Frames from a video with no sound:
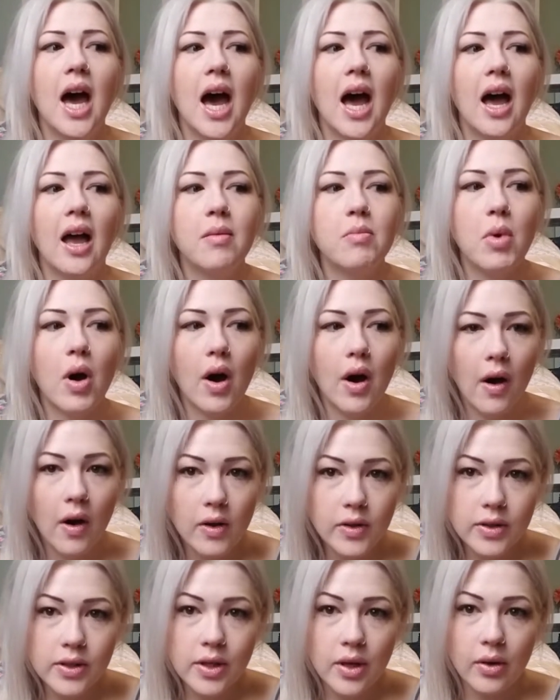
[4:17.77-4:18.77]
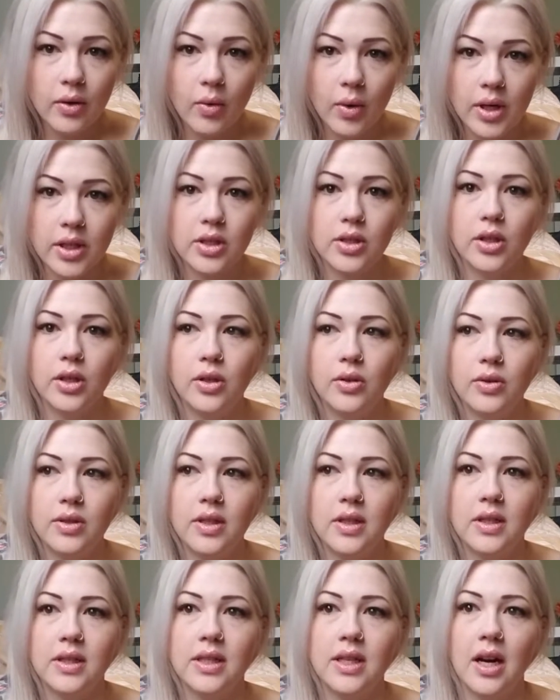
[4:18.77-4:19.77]
I'm also going to use
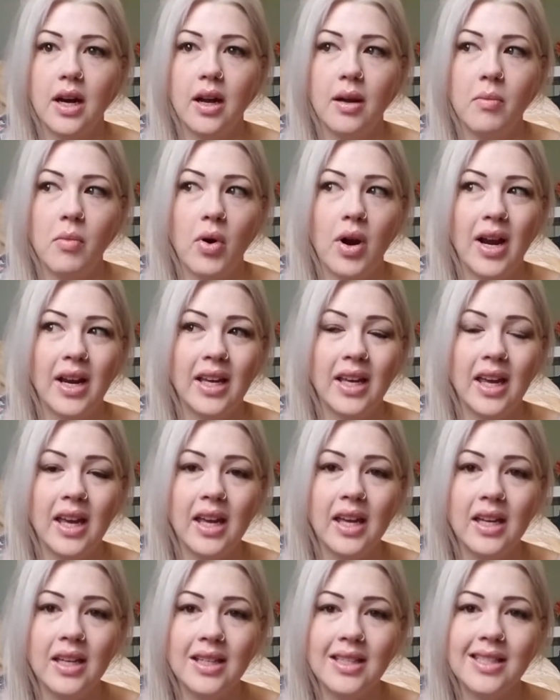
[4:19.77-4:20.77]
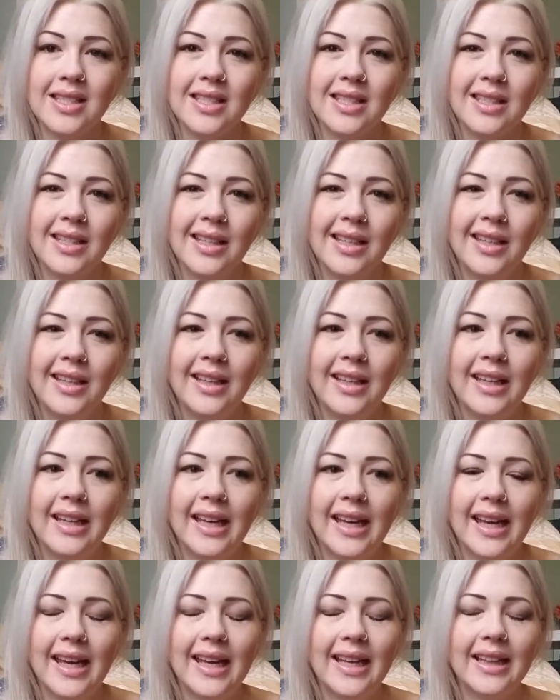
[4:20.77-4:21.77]
this time where I can't
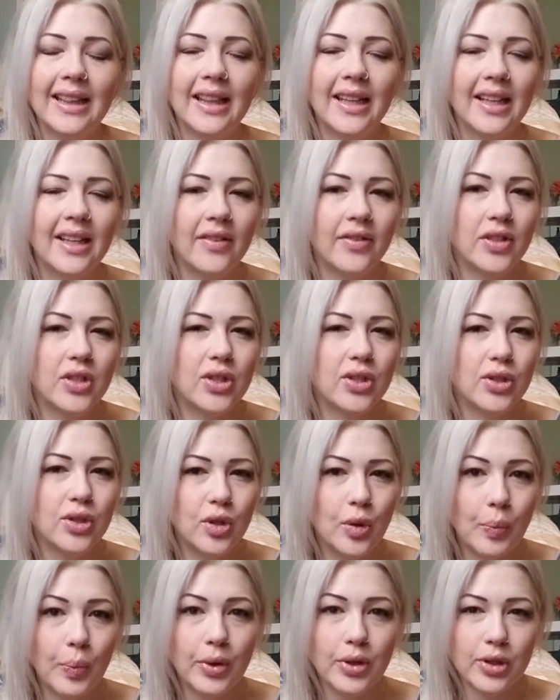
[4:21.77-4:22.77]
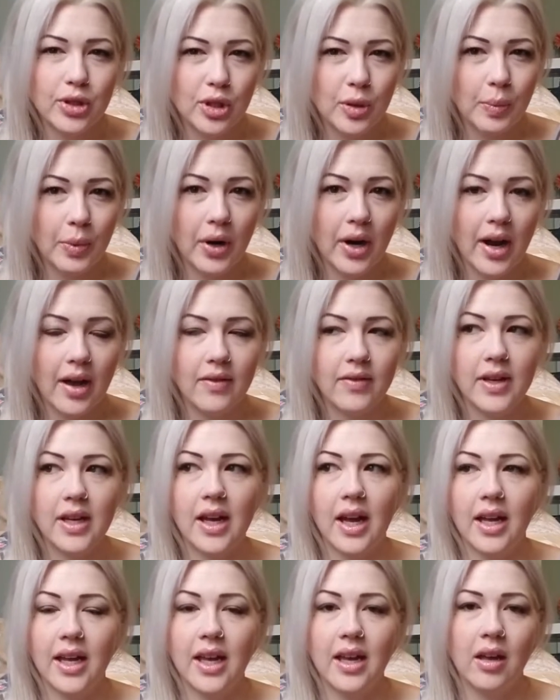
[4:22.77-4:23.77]
lift super, super heavy.
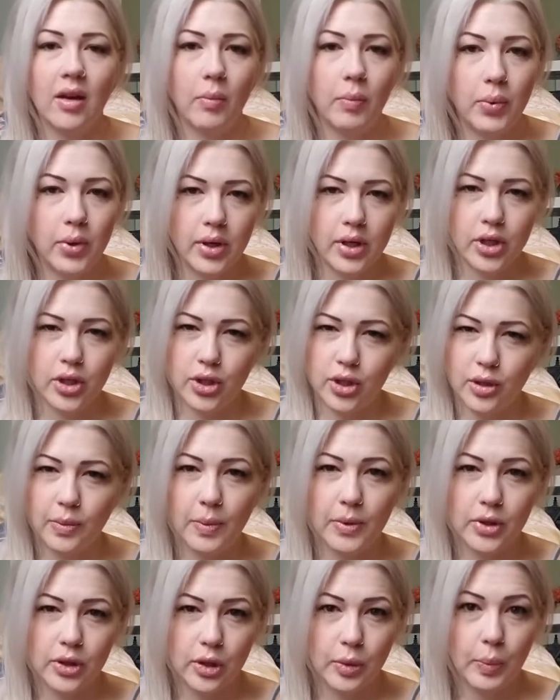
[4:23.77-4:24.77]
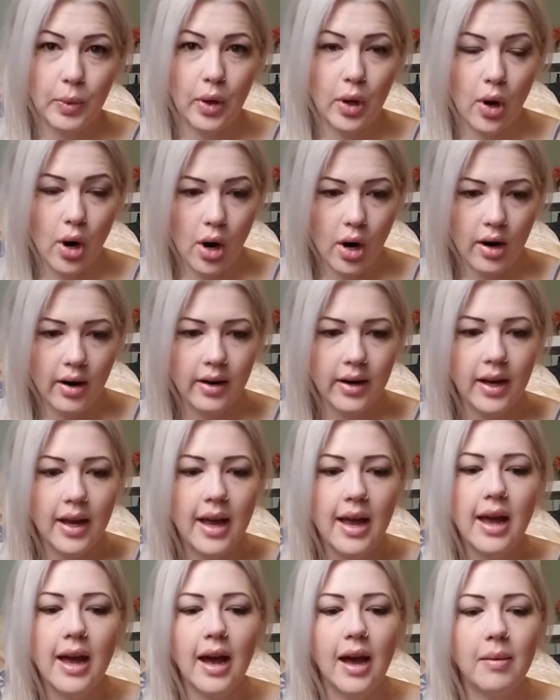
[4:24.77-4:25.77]
I can't push super, super hard.
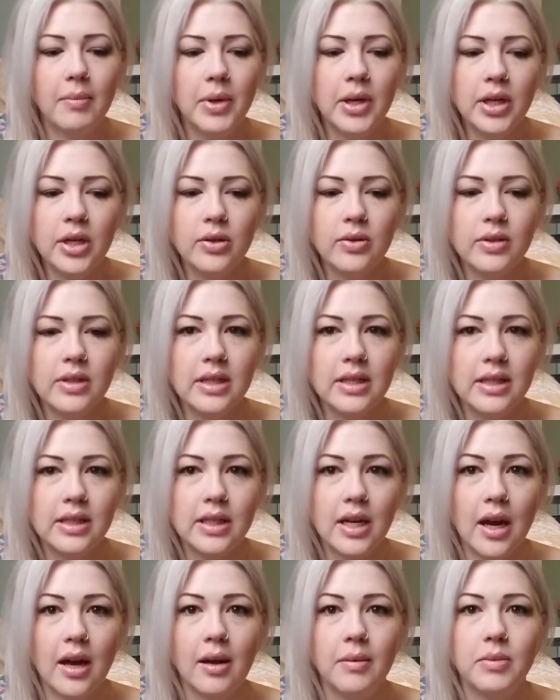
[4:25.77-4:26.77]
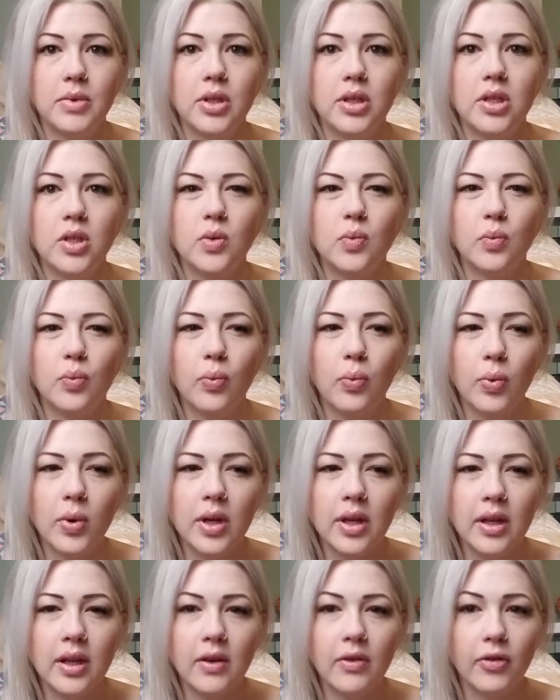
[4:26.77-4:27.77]
I'm going to use this time to just
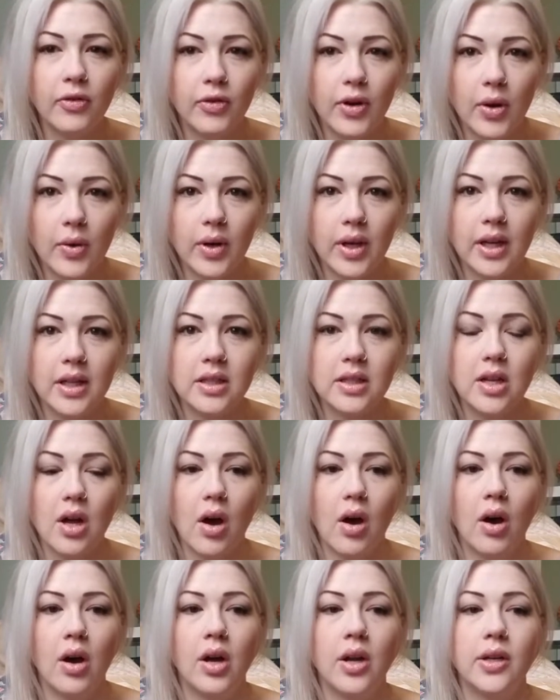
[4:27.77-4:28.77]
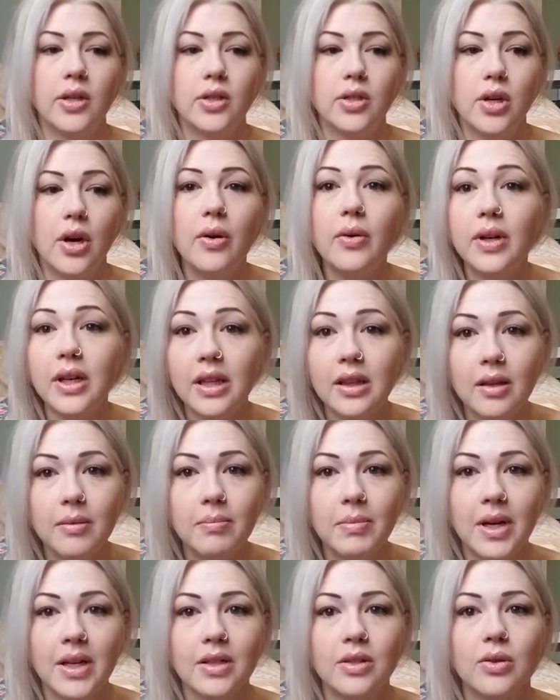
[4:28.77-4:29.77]
really focus on toning the
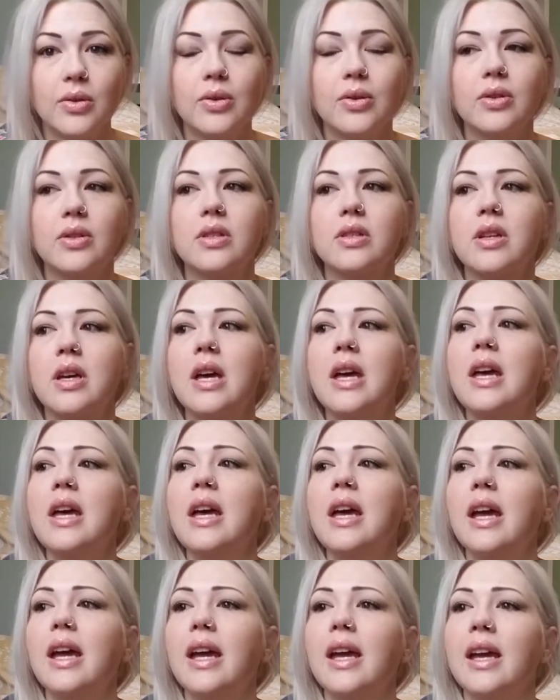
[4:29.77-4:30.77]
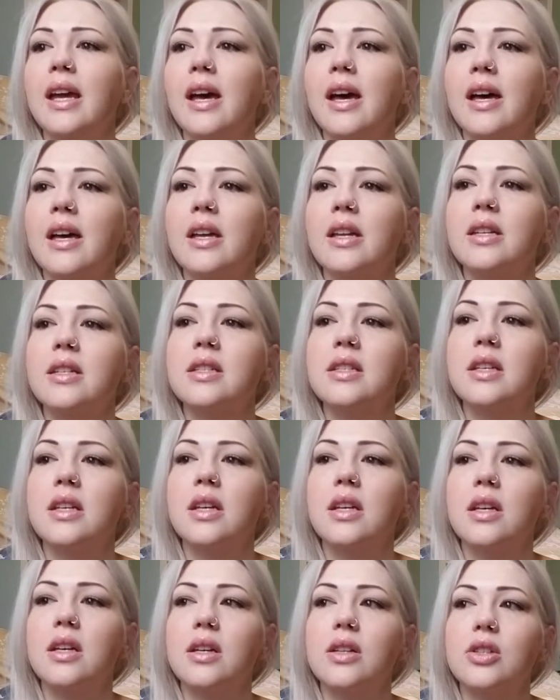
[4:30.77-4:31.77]
muscles and
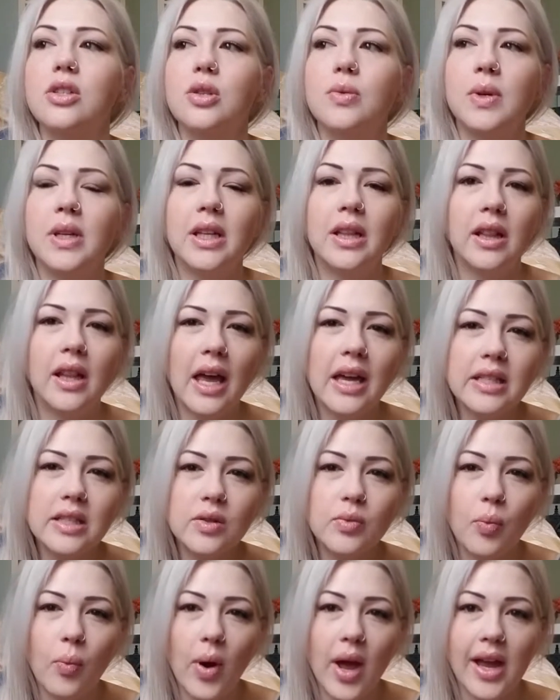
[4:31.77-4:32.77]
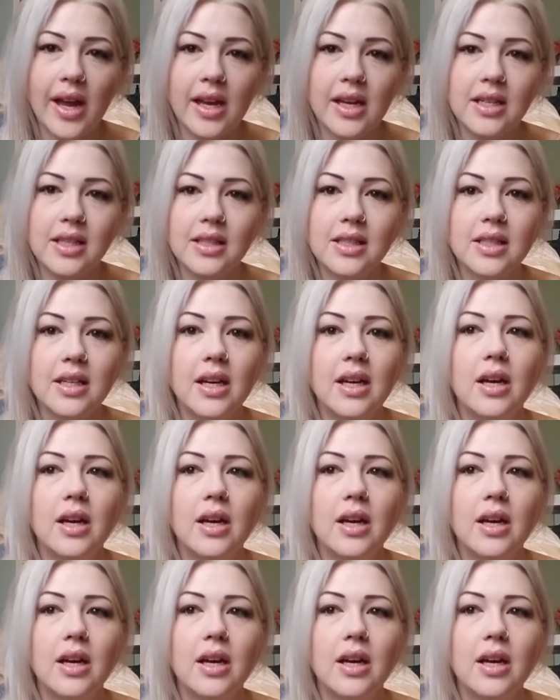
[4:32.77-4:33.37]
doing less weight,